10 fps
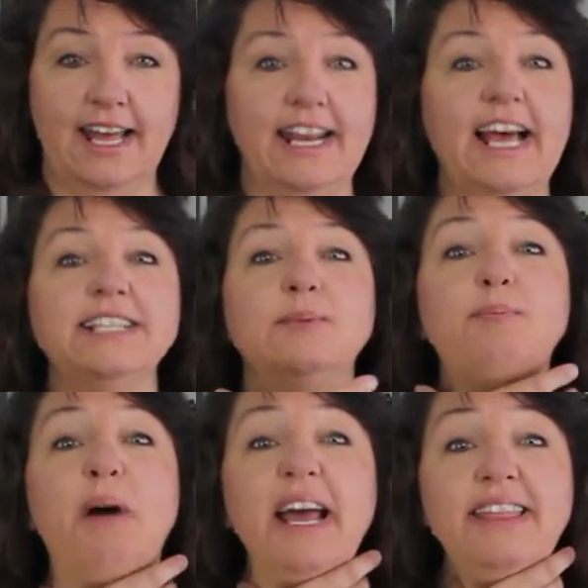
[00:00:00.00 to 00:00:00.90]
and he has
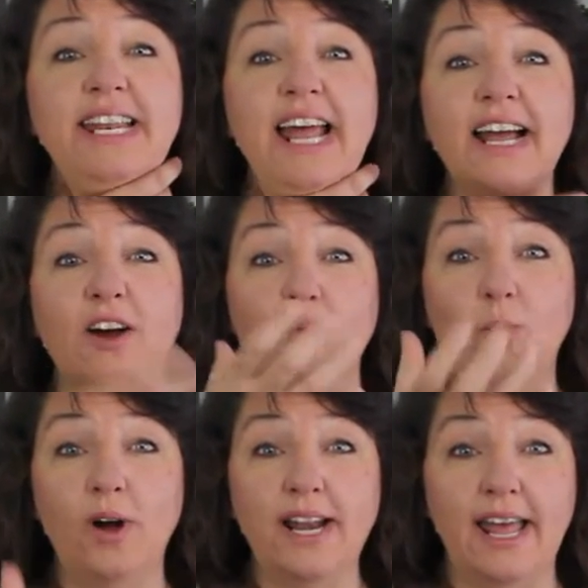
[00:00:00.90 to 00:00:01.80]
it by the neck on
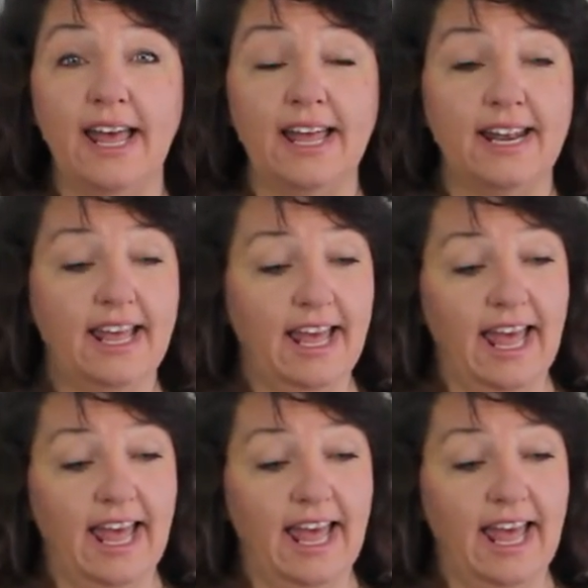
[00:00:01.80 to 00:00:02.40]
one hand